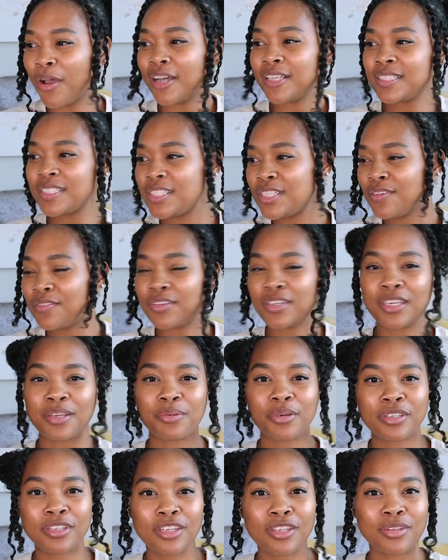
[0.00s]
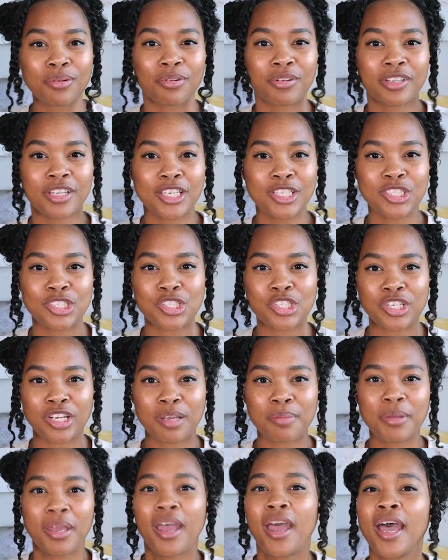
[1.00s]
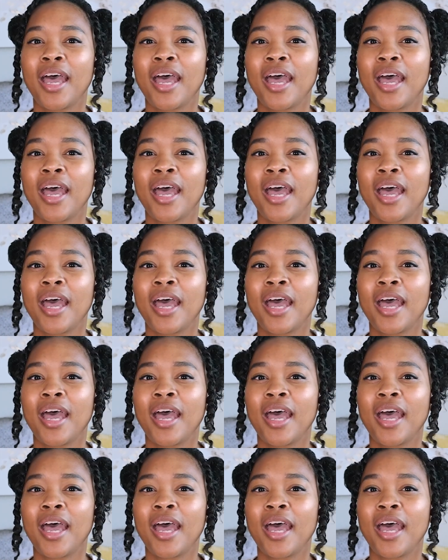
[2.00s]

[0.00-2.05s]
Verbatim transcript: positivity within the relationship,